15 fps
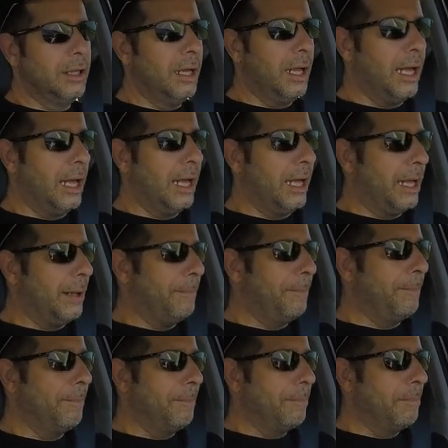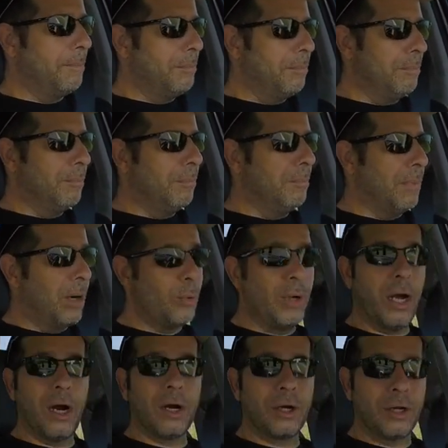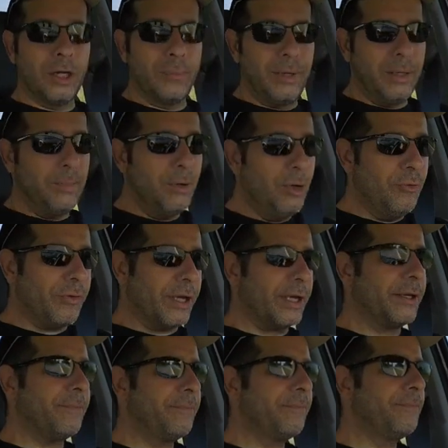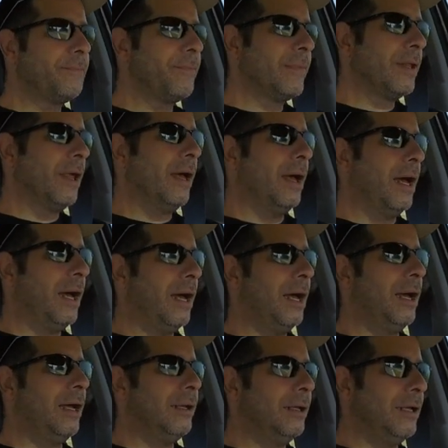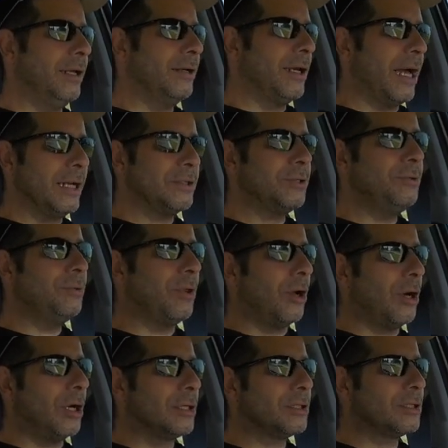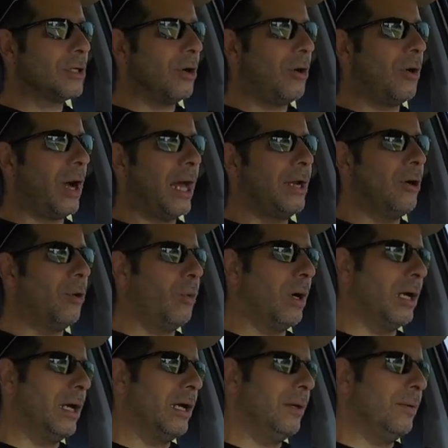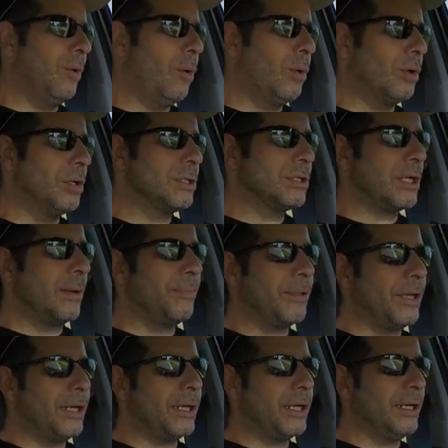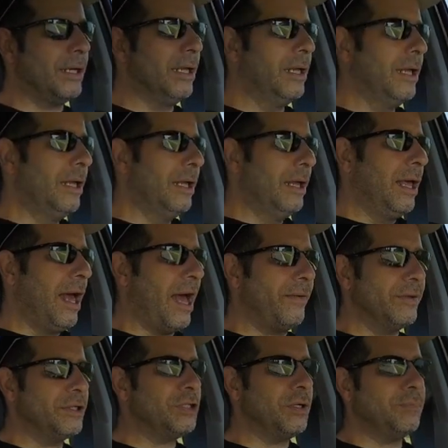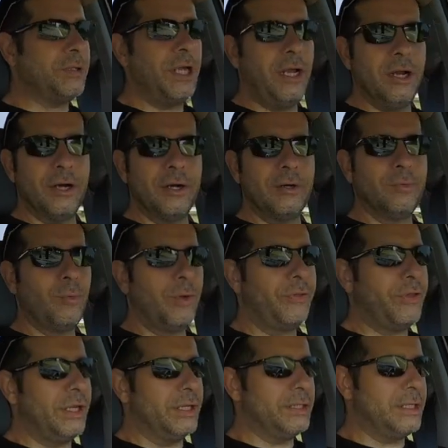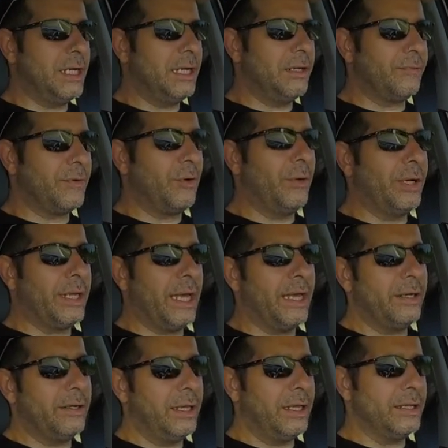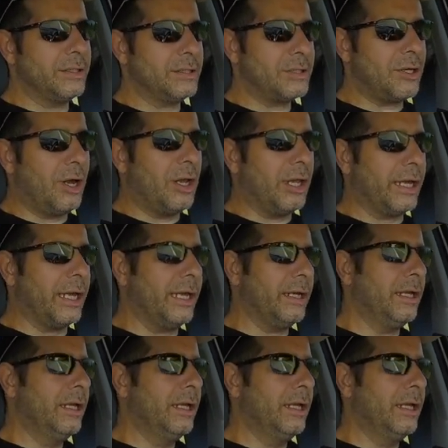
Um, but we are going to be moving uh, in not too long, so I don't want to order something and have it shipped here with the intent of going ahead and installing it,